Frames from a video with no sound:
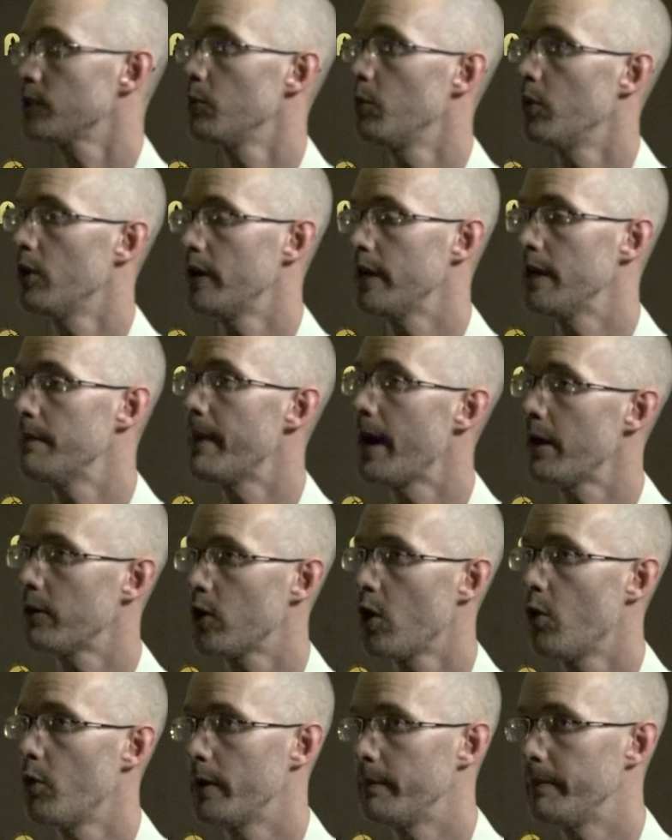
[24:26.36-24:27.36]
to worry about
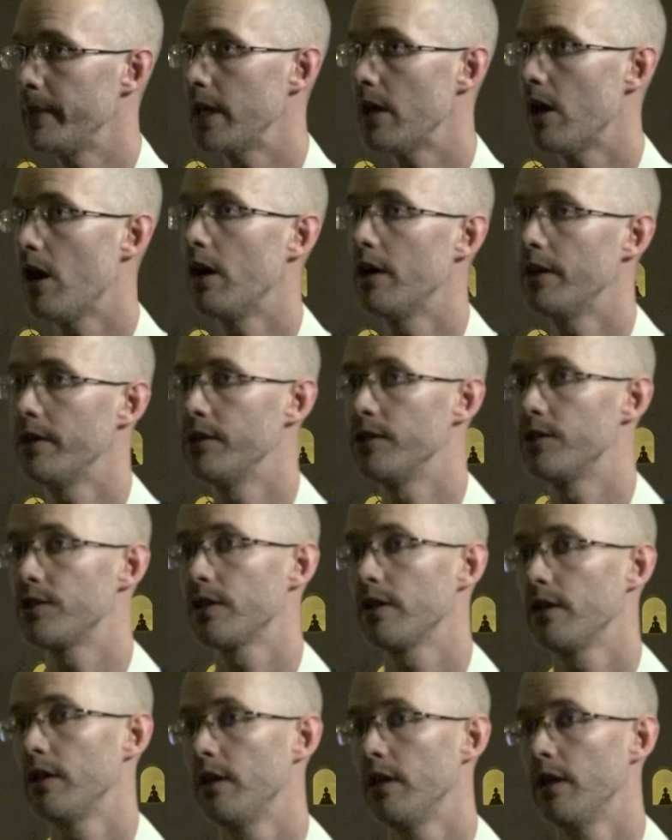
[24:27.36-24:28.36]
going
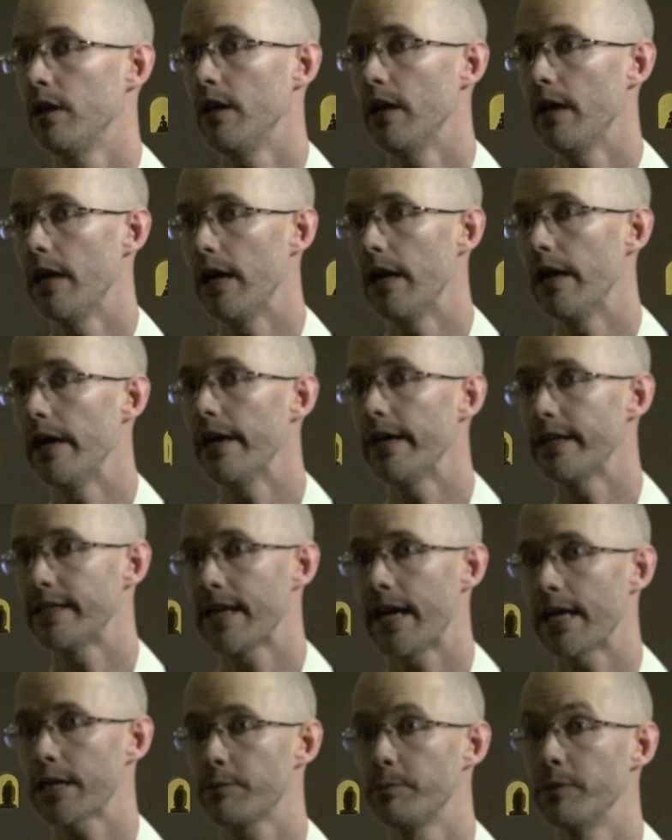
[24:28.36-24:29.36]
beyond uh,
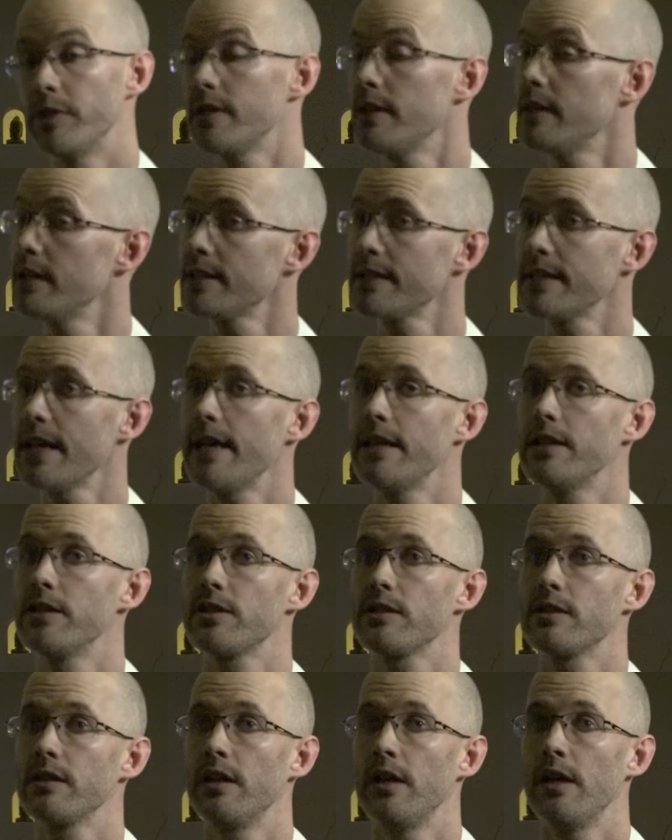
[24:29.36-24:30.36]
attachment. In a
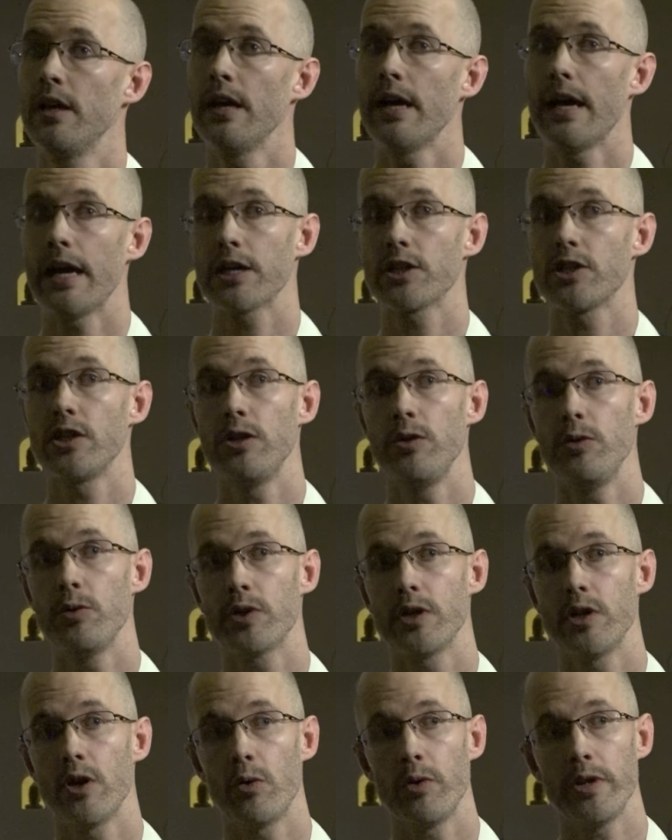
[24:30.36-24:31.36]
sense, actually, you
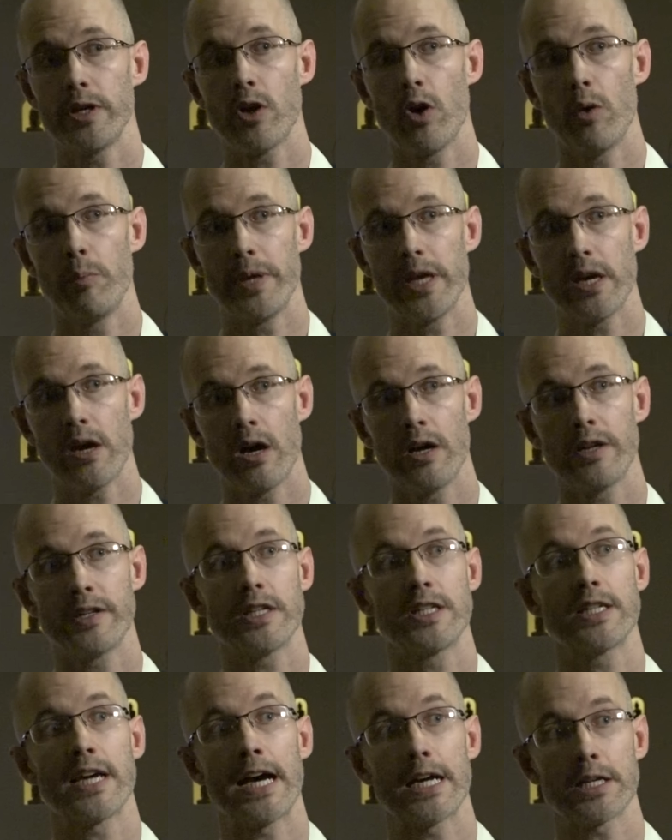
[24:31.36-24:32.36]
can only go beyond
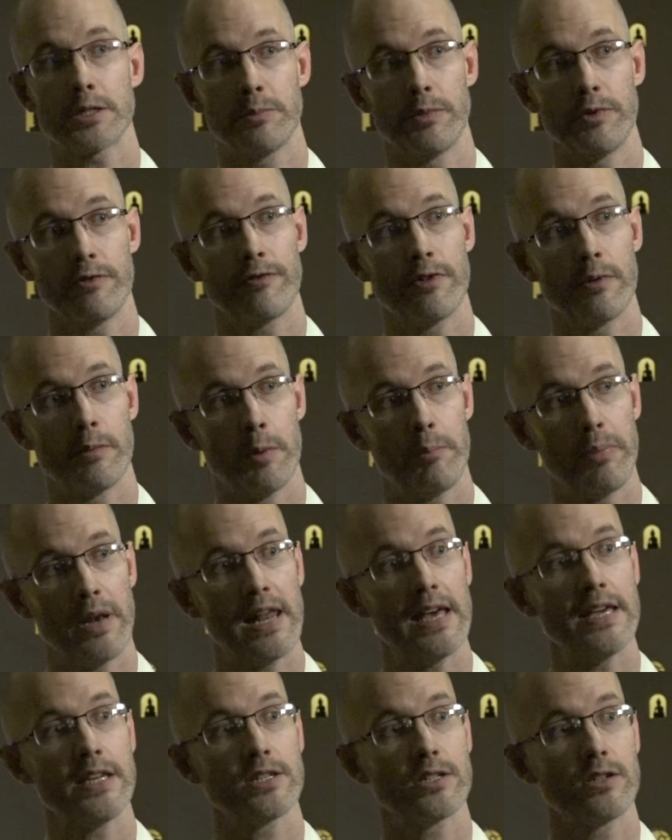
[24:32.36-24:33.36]
attachment from a
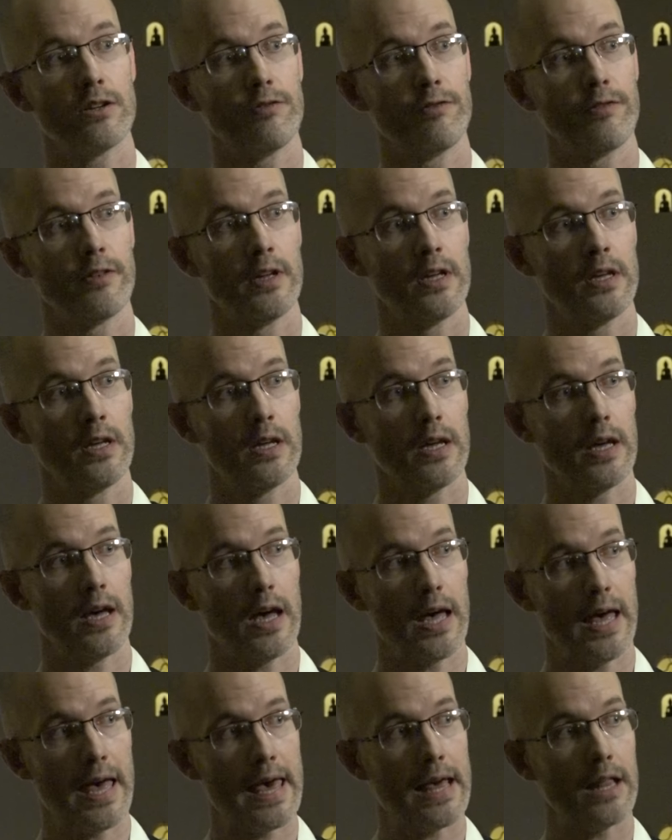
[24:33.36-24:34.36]
place of
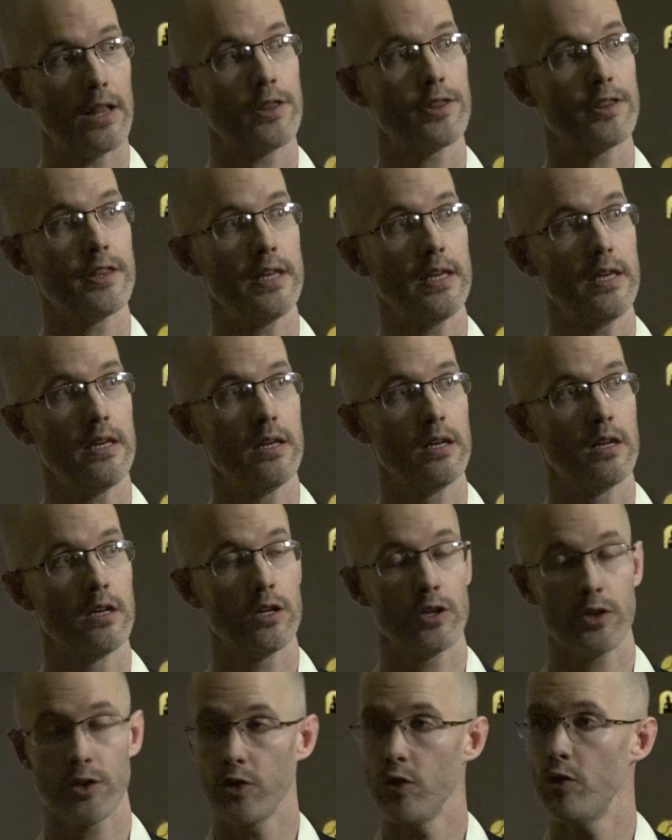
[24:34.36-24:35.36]
a healthy
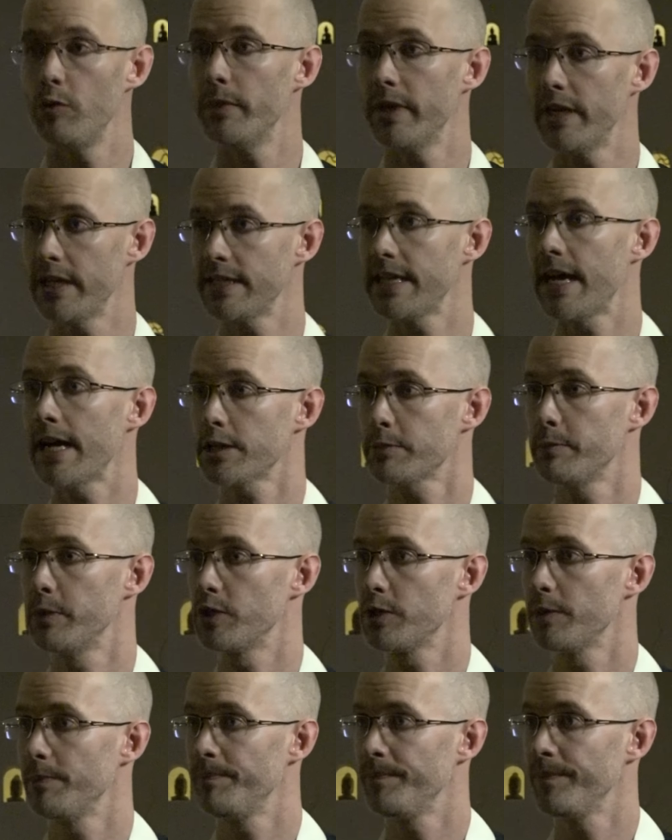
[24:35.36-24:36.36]
human
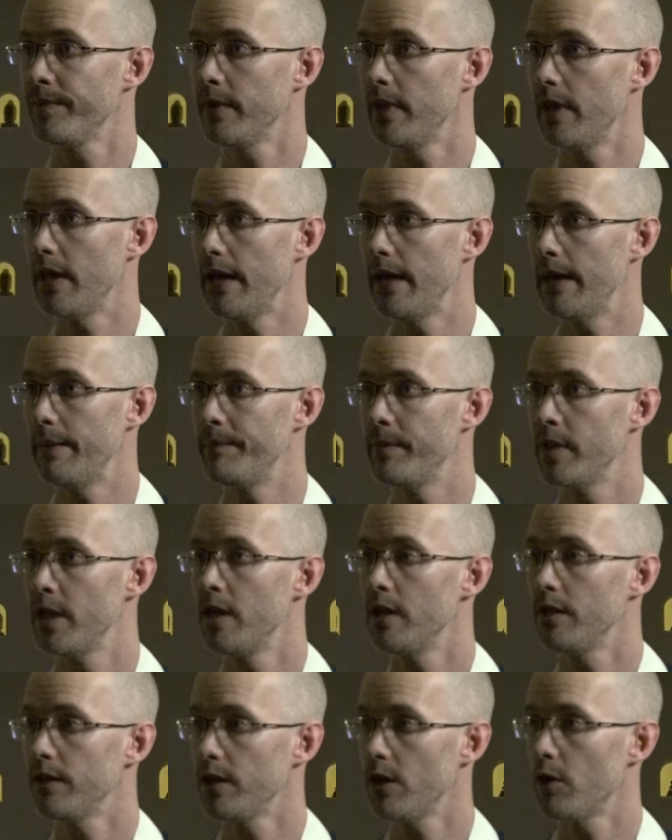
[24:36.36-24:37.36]
attachment. Um,
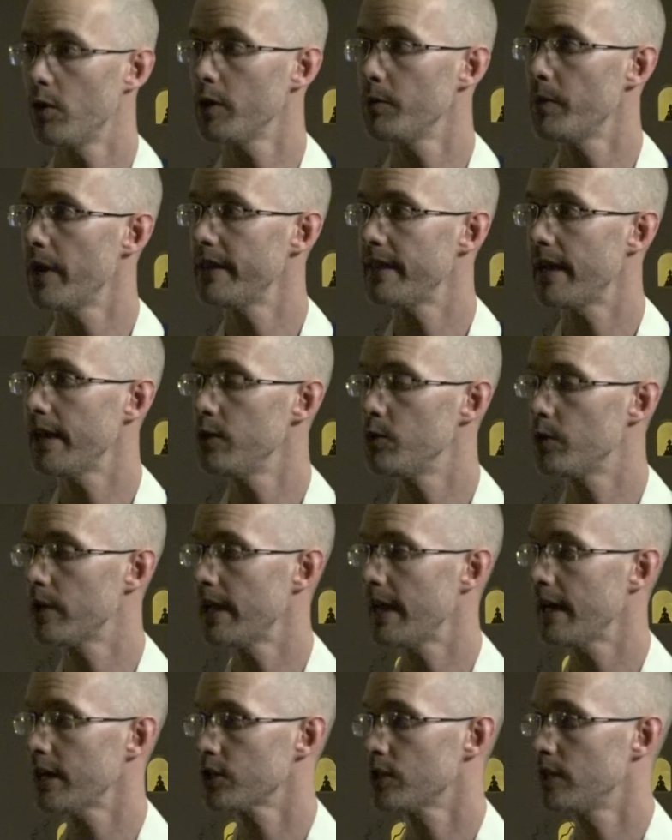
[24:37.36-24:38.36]
the only way that you
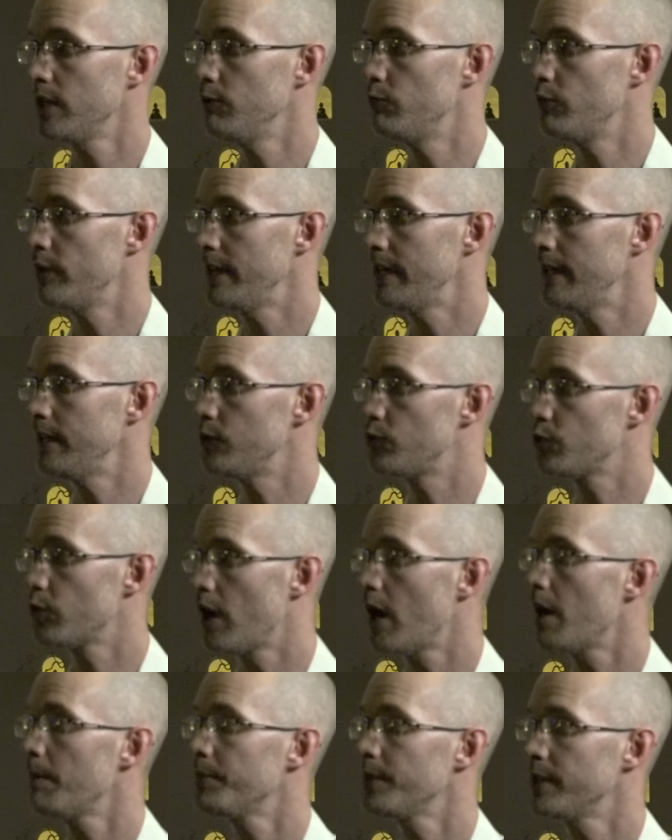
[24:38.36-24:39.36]
can actually really
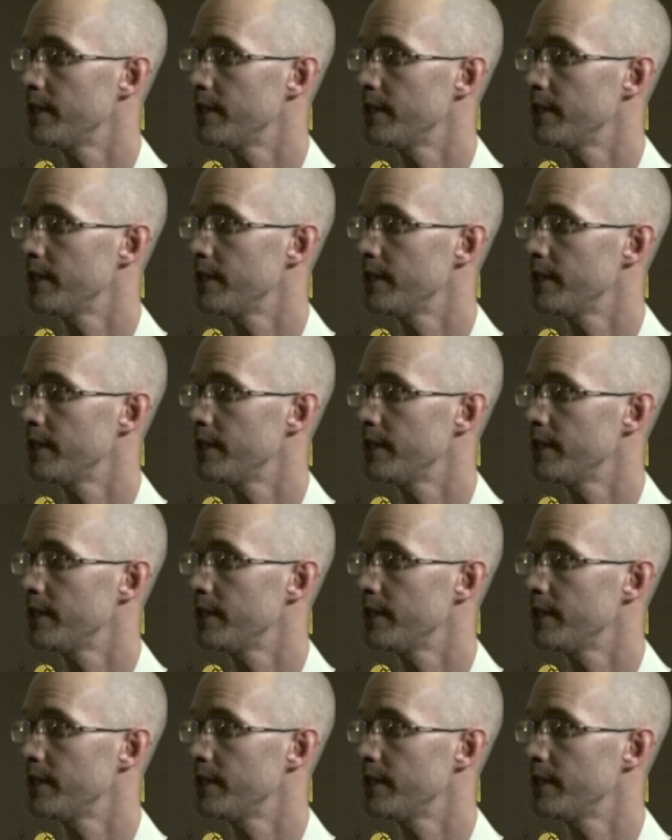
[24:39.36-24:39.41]
drop